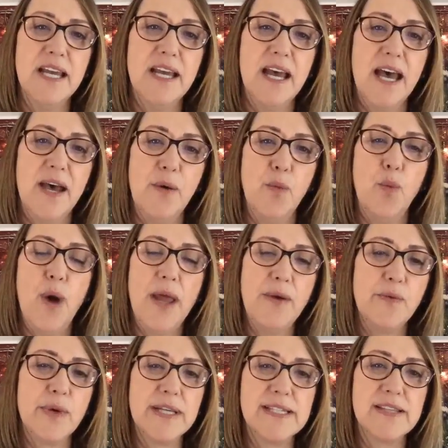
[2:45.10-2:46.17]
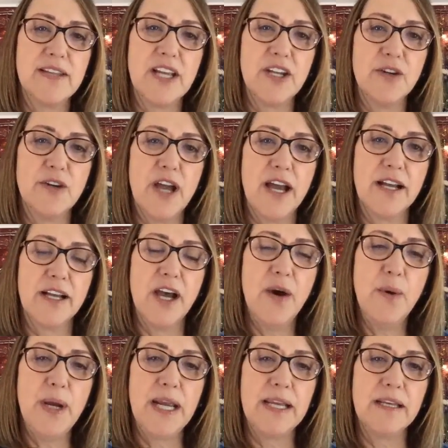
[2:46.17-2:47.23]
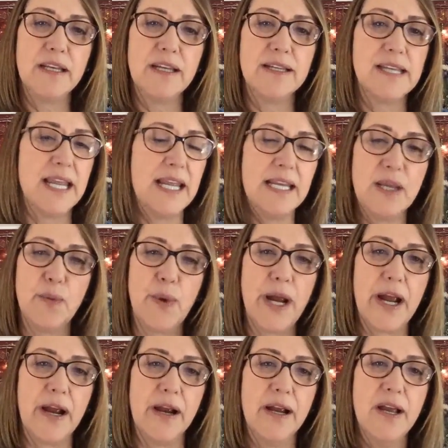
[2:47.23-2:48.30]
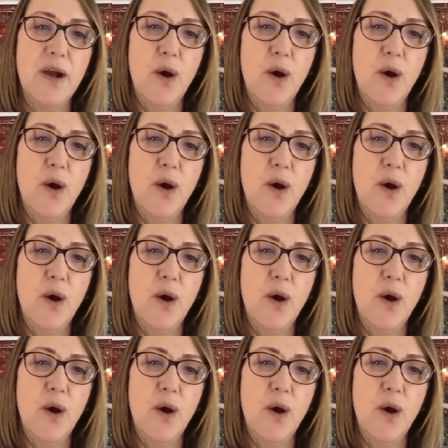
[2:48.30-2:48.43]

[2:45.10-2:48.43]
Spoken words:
one reason that you're not going anywhere,